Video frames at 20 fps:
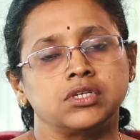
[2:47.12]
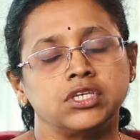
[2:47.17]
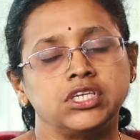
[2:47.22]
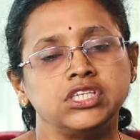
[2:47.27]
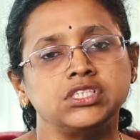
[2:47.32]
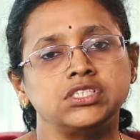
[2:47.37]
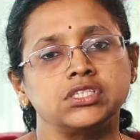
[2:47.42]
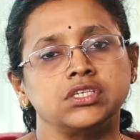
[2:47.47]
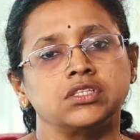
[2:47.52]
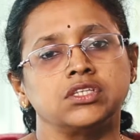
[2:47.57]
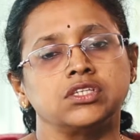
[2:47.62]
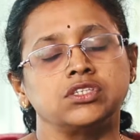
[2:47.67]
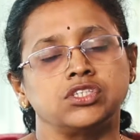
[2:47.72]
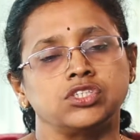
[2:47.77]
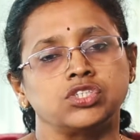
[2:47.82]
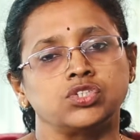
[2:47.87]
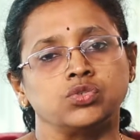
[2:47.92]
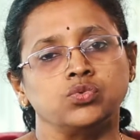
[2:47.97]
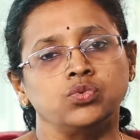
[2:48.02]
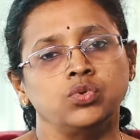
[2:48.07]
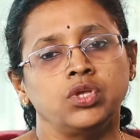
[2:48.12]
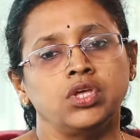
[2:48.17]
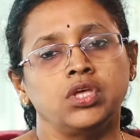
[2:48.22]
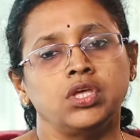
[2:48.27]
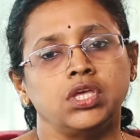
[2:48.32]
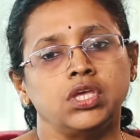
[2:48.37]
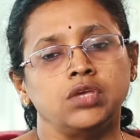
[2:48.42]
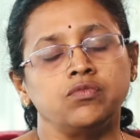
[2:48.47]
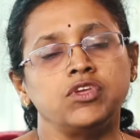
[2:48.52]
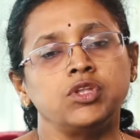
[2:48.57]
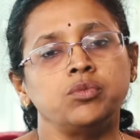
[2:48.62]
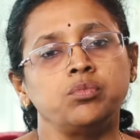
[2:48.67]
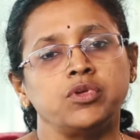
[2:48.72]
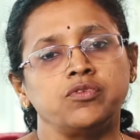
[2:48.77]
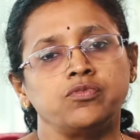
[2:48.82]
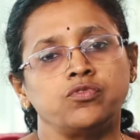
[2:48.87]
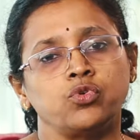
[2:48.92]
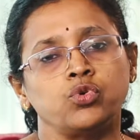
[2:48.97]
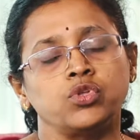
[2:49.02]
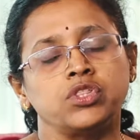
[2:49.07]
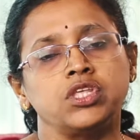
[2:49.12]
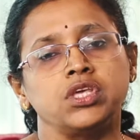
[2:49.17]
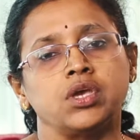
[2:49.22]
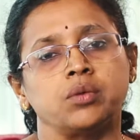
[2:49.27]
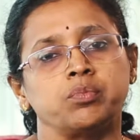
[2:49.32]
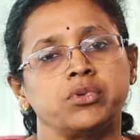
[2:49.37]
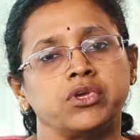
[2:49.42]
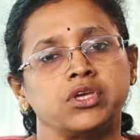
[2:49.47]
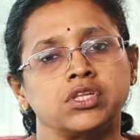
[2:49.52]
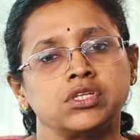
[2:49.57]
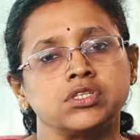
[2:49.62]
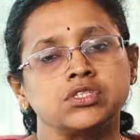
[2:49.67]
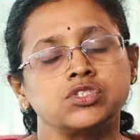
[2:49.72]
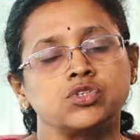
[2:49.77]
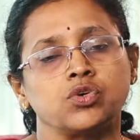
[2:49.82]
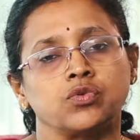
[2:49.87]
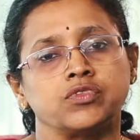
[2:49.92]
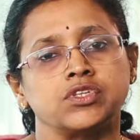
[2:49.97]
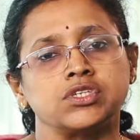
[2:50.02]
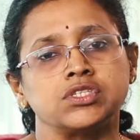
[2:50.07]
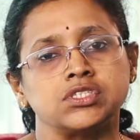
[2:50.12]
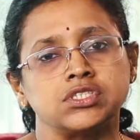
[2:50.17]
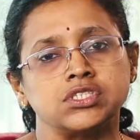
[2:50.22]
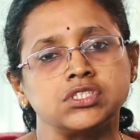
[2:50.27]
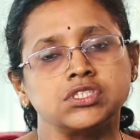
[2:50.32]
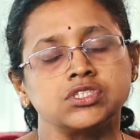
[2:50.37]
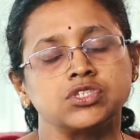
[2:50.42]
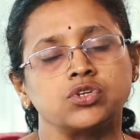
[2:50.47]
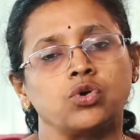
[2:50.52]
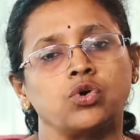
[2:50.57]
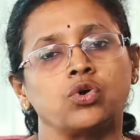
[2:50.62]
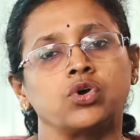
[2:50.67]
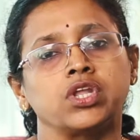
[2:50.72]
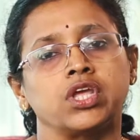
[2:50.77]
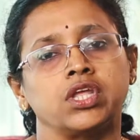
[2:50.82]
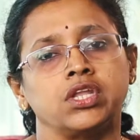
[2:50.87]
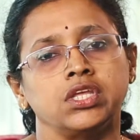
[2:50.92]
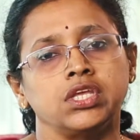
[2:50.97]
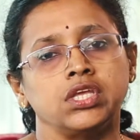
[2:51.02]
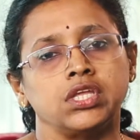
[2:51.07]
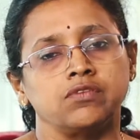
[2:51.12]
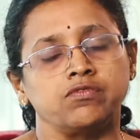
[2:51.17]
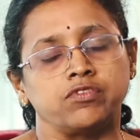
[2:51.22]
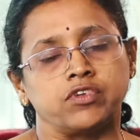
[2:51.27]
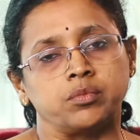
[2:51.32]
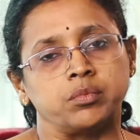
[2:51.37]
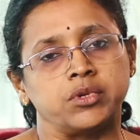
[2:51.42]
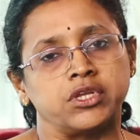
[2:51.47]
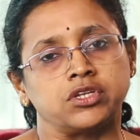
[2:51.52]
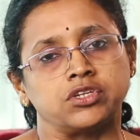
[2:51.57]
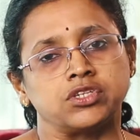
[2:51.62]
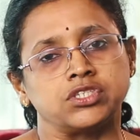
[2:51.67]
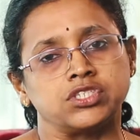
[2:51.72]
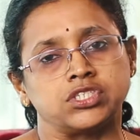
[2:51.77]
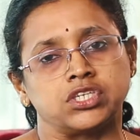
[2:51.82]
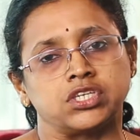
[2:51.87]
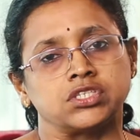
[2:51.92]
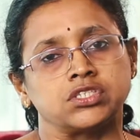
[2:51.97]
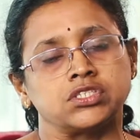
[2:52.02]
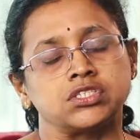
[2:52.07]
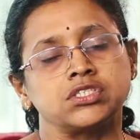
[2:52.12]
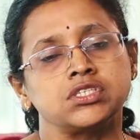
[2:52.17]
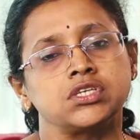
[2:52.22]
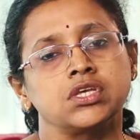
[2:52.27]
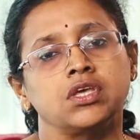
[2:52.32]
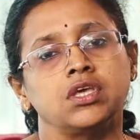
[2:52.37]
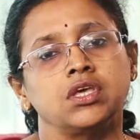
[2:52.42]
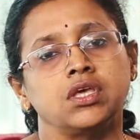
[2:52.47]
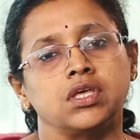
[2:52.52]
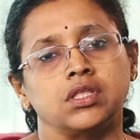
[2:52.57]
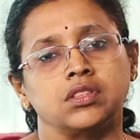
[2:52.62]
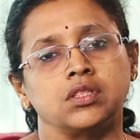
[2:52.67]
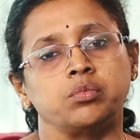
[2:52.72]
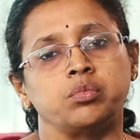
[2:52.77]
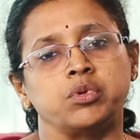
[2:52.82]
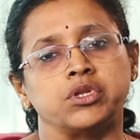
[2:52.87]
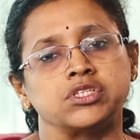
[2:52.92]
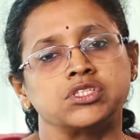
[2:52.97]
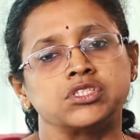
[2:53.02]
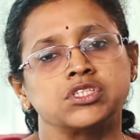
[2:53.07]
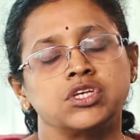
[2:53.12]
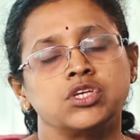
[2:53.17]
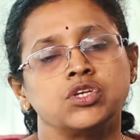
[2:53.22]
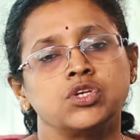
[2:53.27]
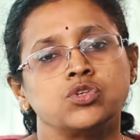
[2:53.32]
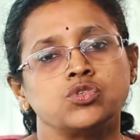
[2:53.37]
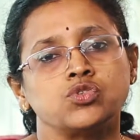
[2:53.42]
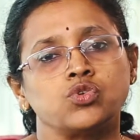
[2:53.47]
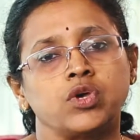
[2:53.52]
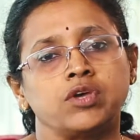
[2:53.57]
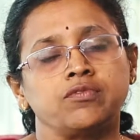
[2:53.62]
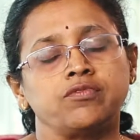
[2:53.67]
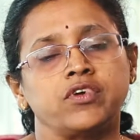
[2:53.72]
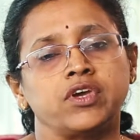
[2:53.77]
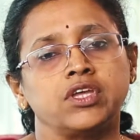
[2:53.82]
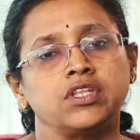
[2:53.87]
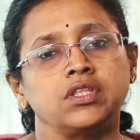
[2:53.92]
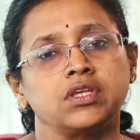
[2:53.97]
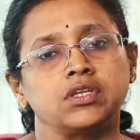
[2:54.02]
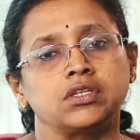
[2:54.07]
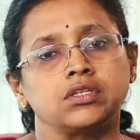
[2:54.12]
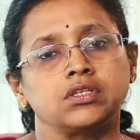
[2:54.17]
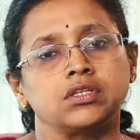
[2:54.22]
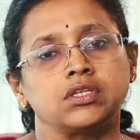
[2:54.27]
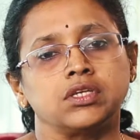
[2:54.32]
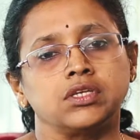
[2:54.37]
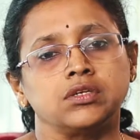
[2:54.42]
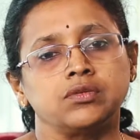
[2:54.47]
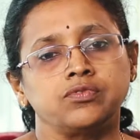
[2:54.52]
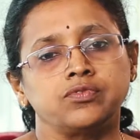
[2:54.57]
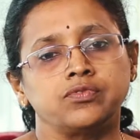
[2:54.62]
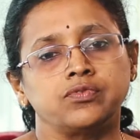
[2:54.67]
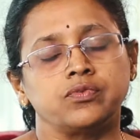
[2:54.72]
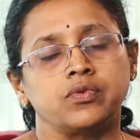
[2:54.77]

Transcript: heat in the tissue even before the appearance of the cyst or any inflammatory changes in the breast. So I find that if